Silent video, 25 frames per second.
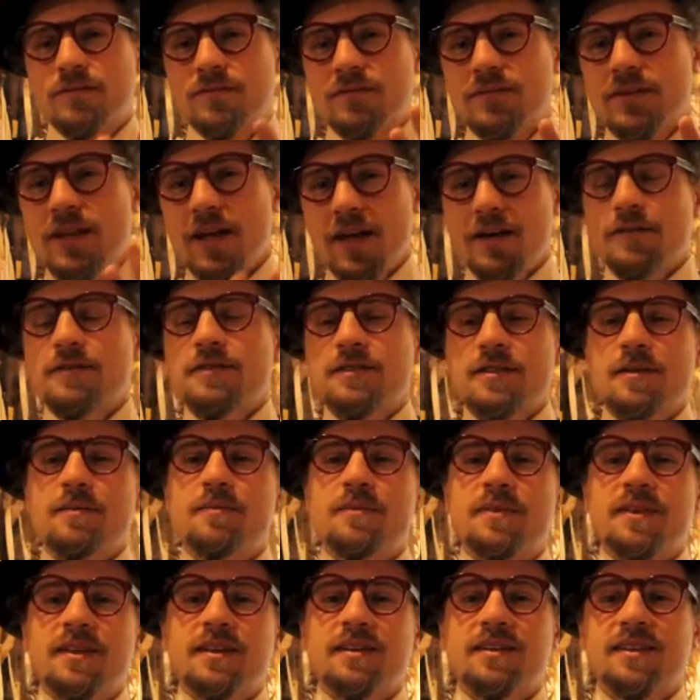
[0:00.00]
They have
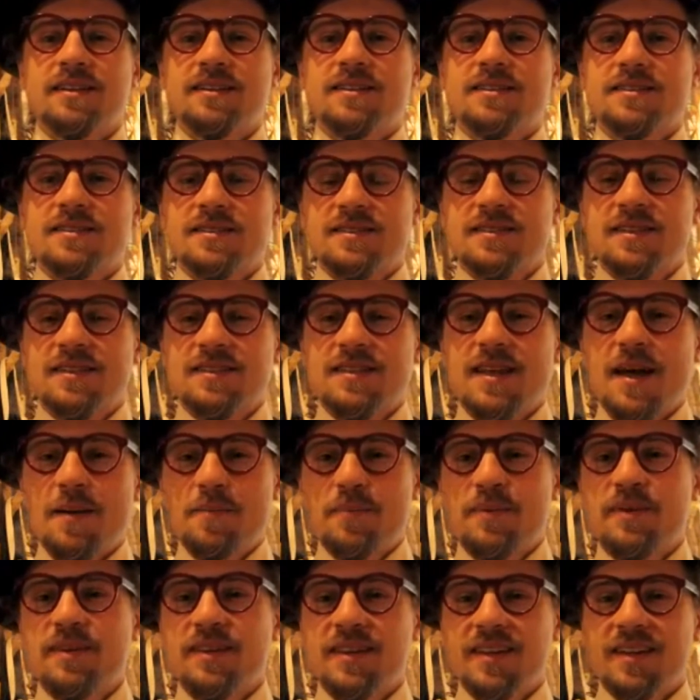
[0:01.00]
something that's
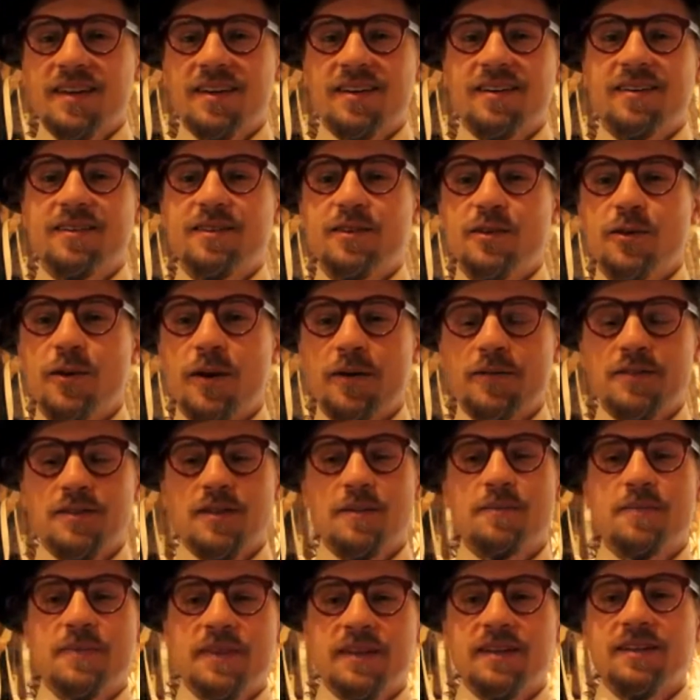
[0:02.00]
happened there, and you have
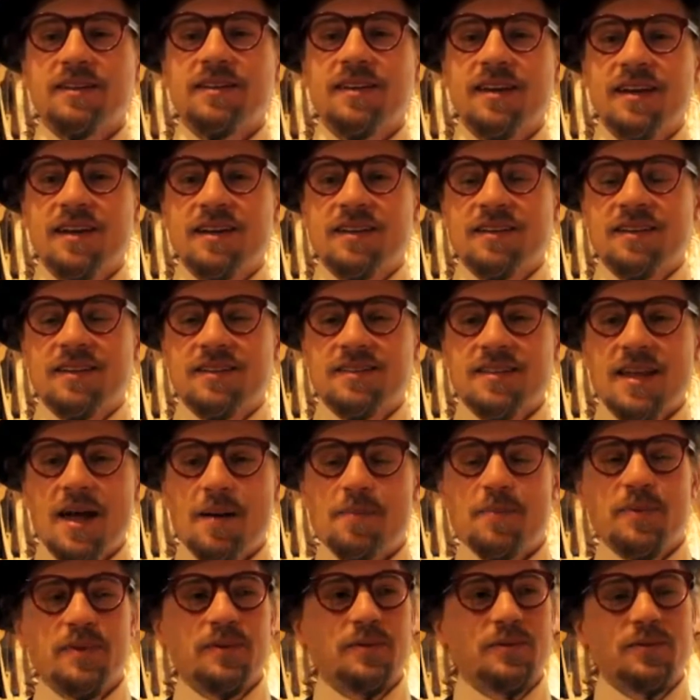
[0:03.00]
something that's
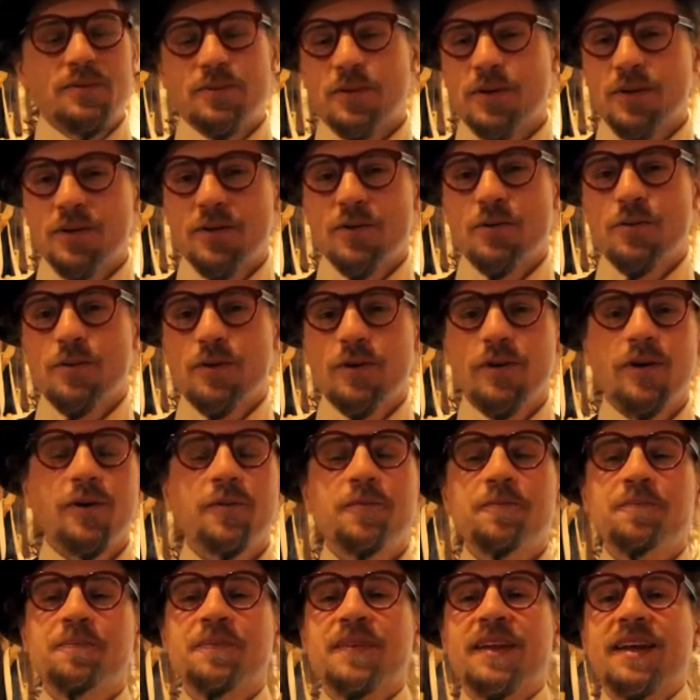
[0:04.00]
happened where you were,
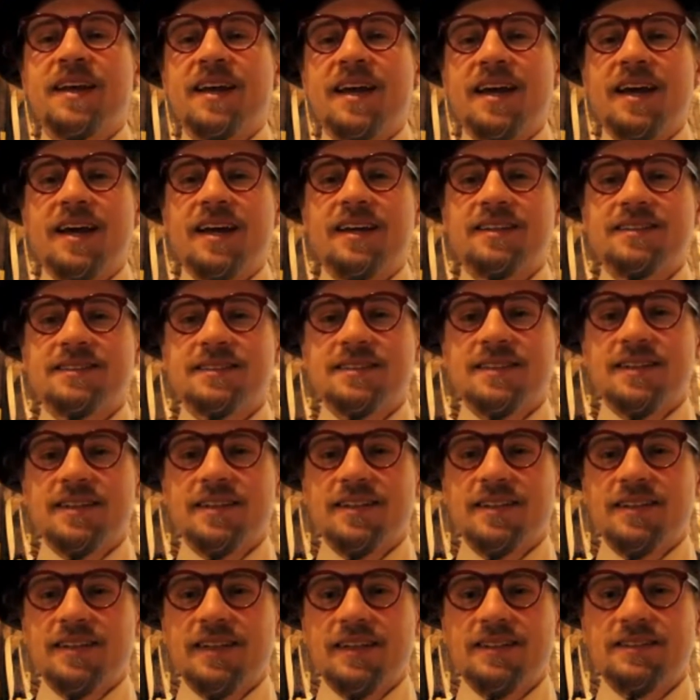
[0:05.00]
and
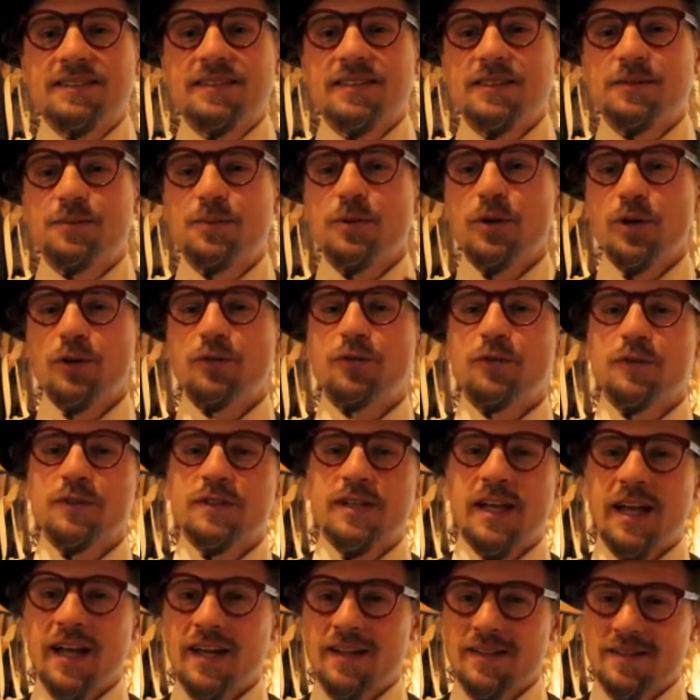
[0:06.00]
it's this beautiful
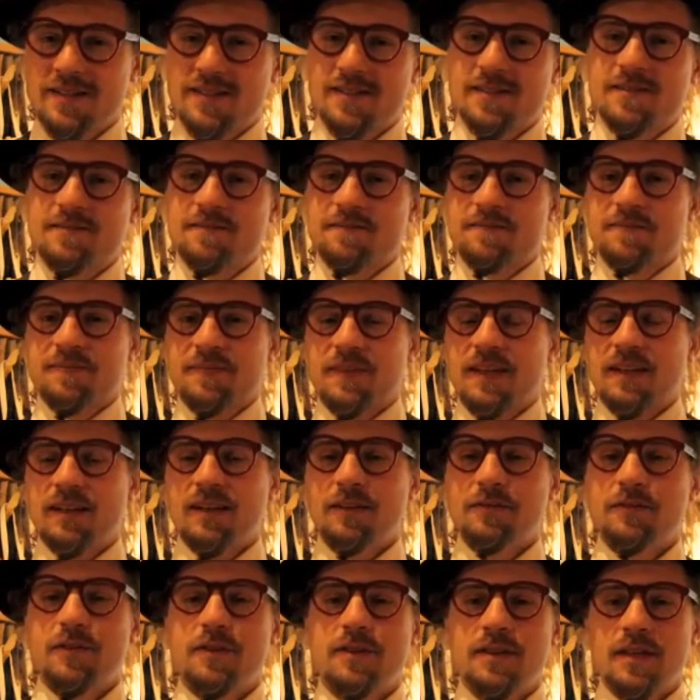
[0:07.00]
dance. I
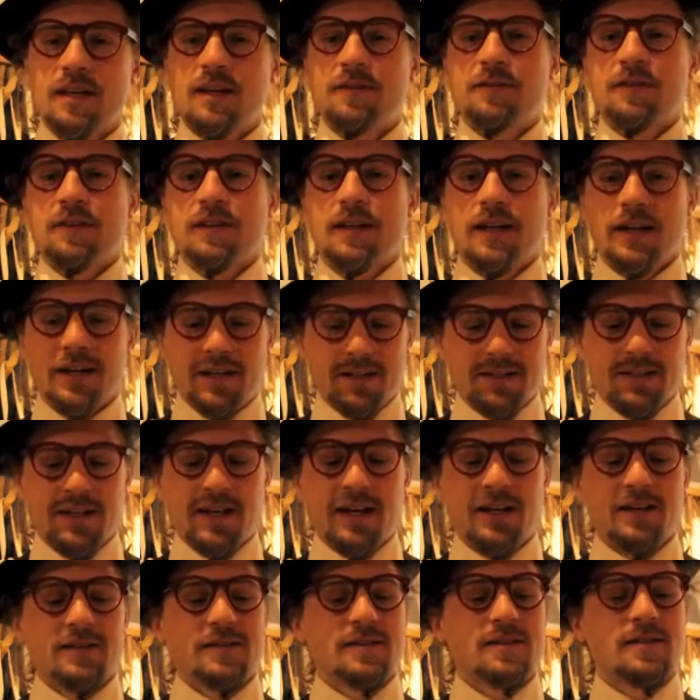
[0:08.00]
love to think of it like a
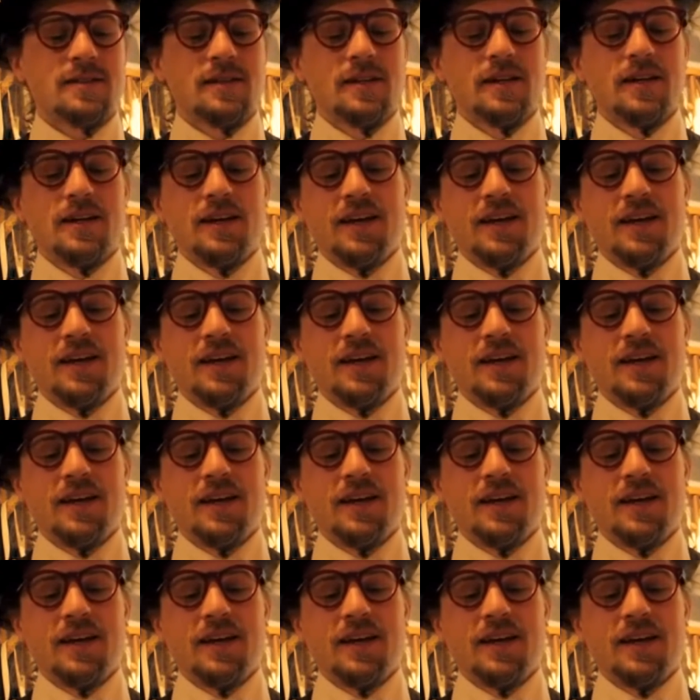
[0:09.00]
dance.